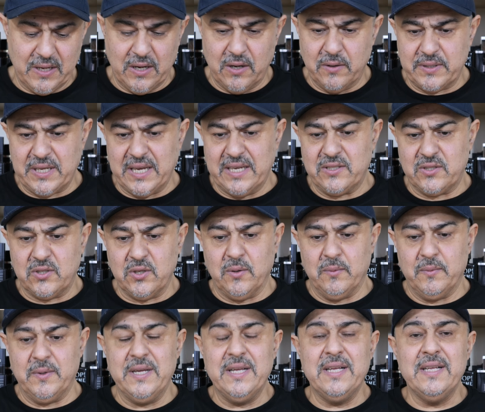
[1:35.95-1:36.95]
Okay,
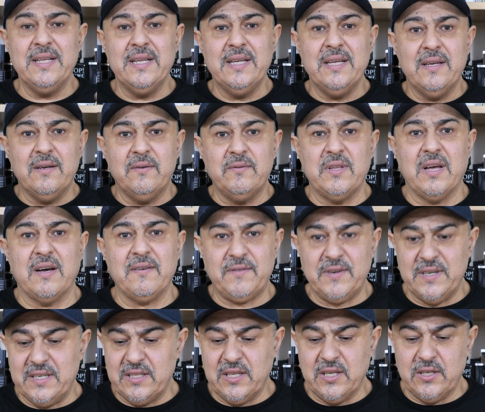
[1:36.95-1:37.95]
so without
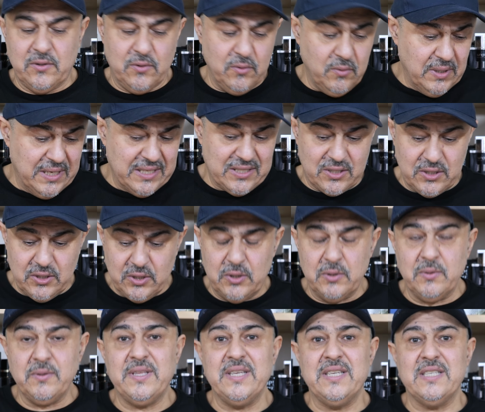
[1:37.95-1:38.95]
further ado, let's
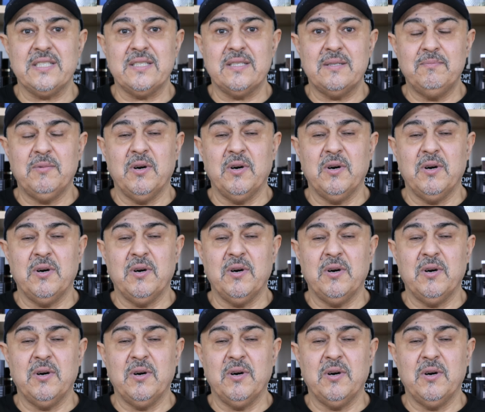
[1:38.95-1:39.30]
do this.